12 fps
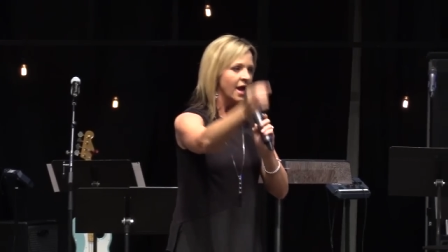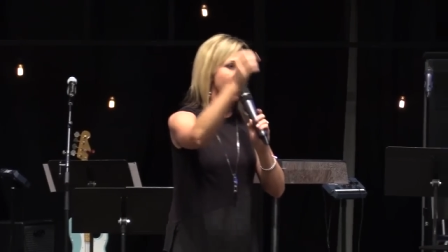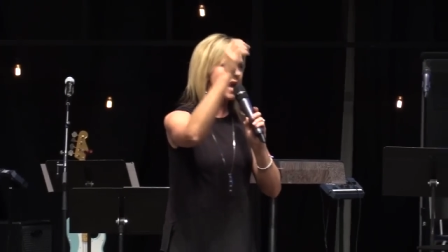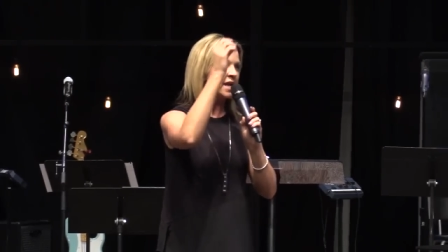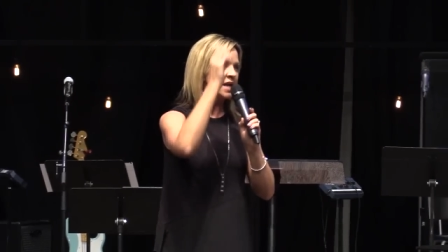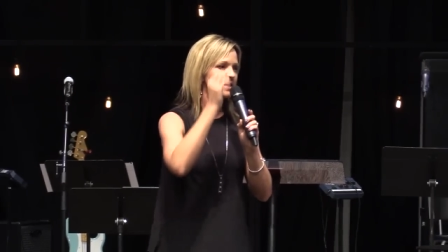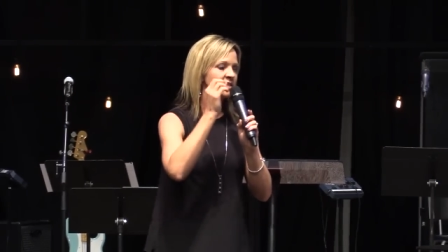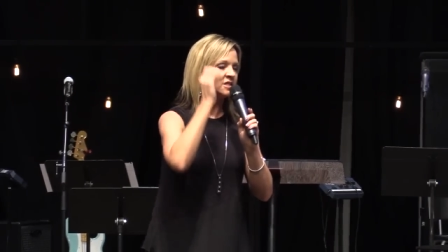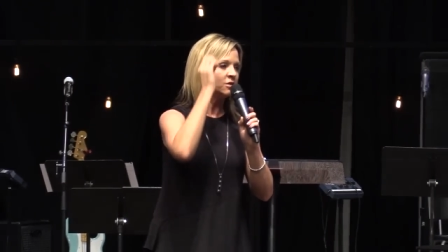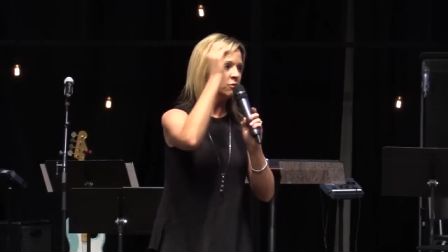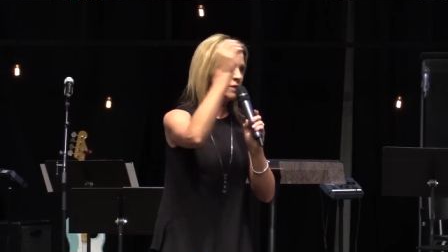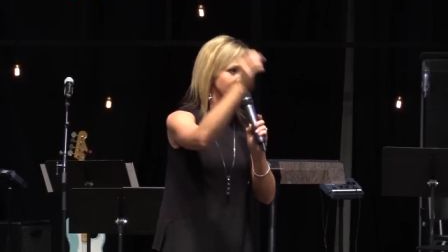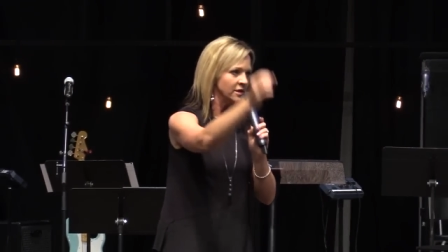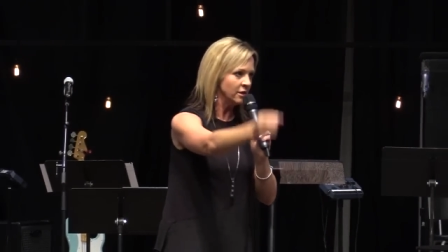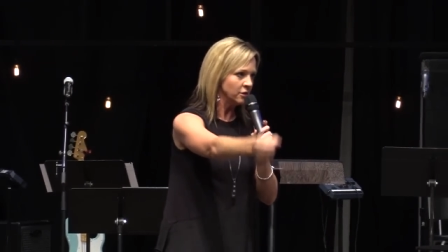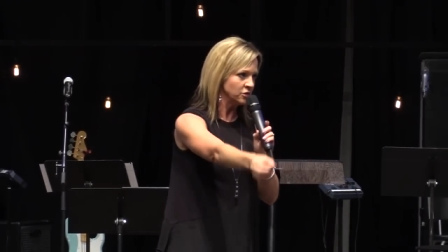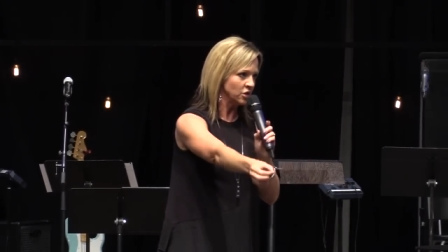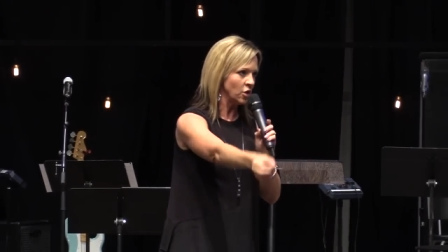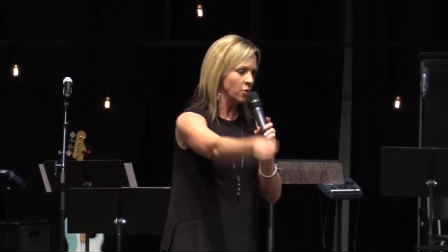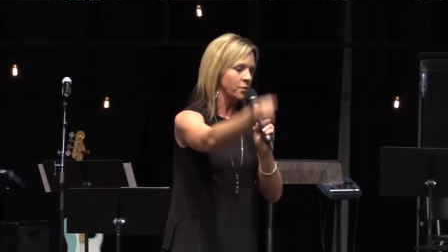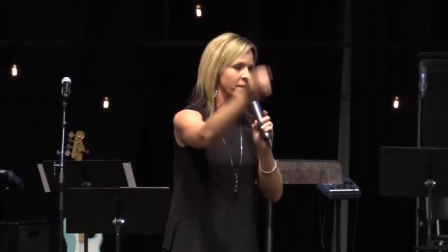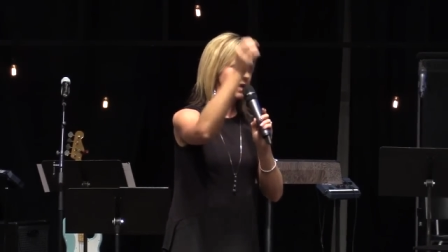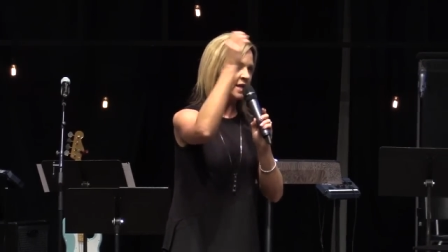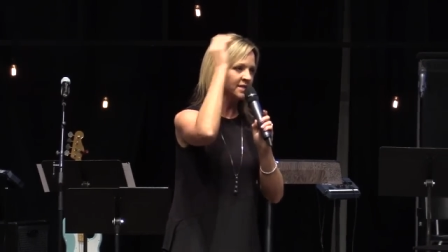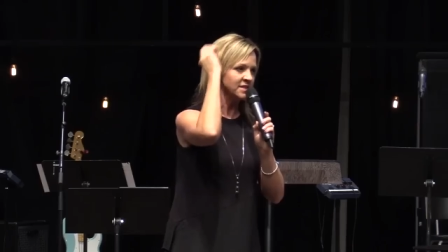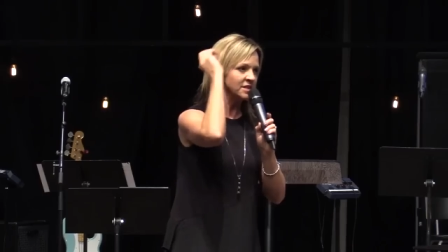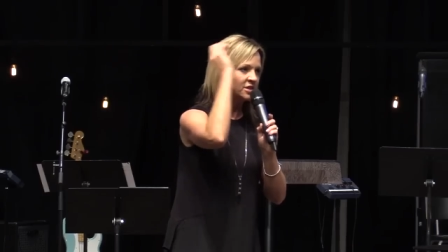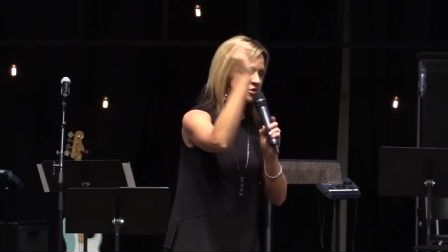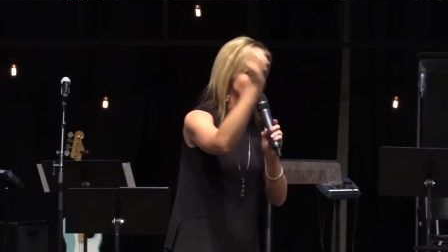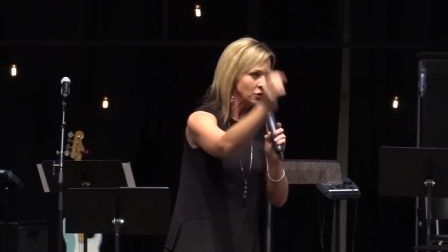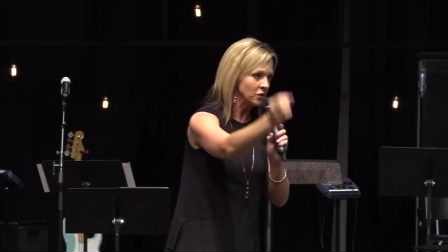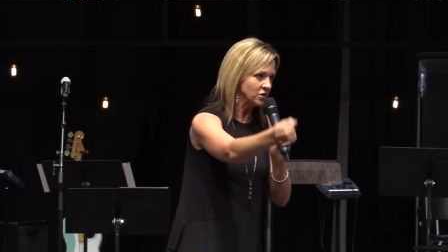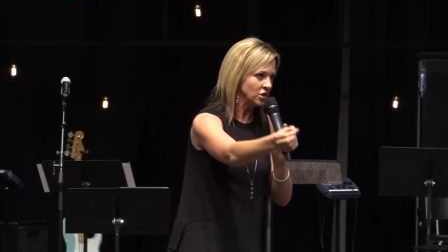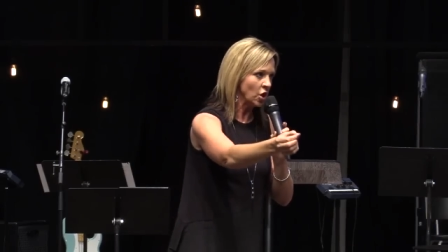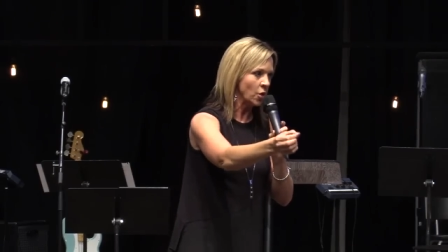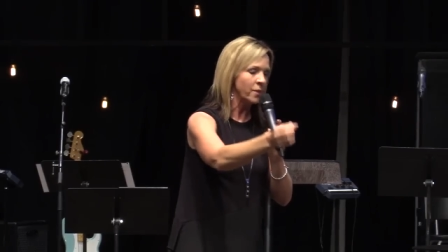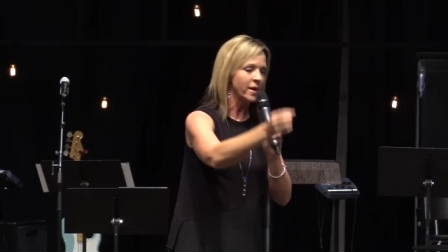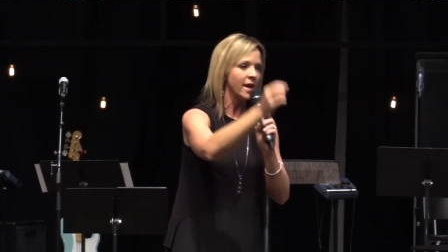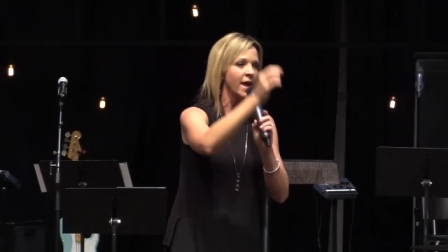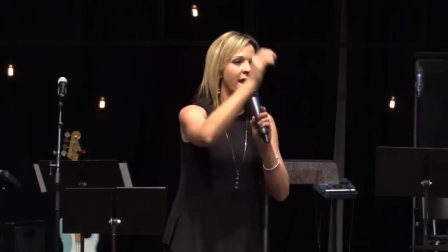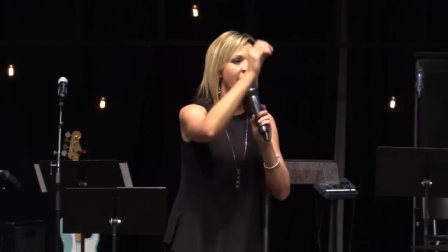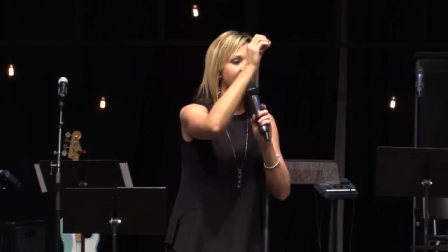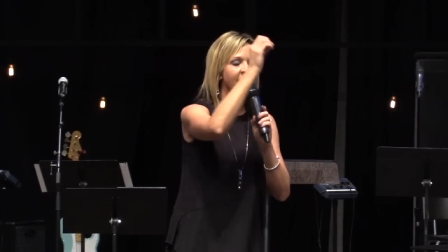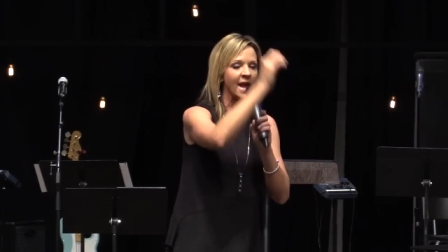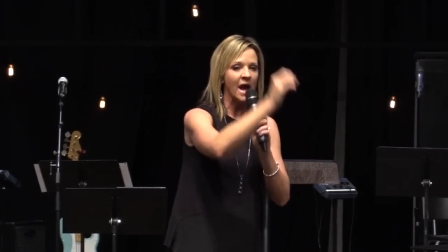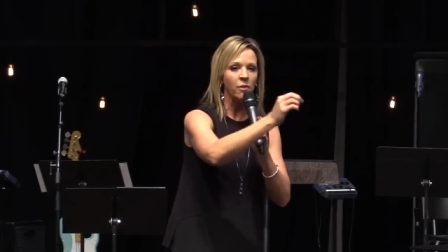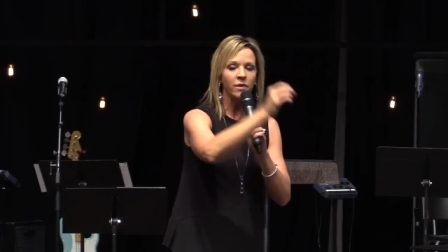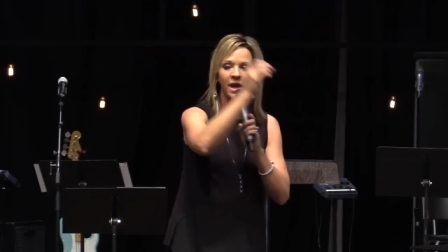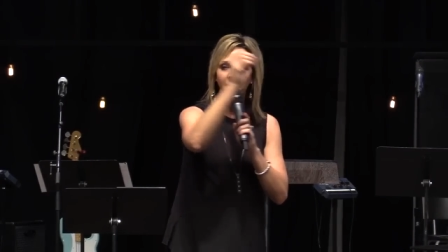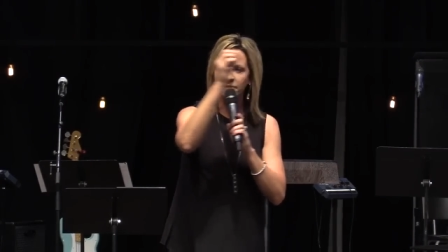and gets the windows open and gets the doors open and now we